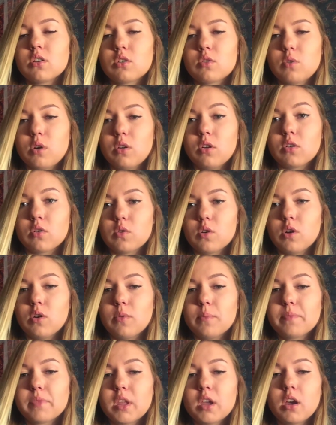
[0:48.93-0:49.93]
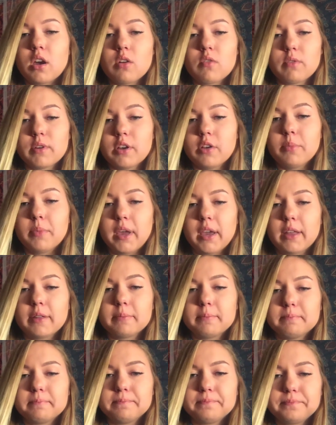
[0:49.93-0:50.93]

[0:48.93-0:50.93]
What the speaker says: quote-unquote, a real man.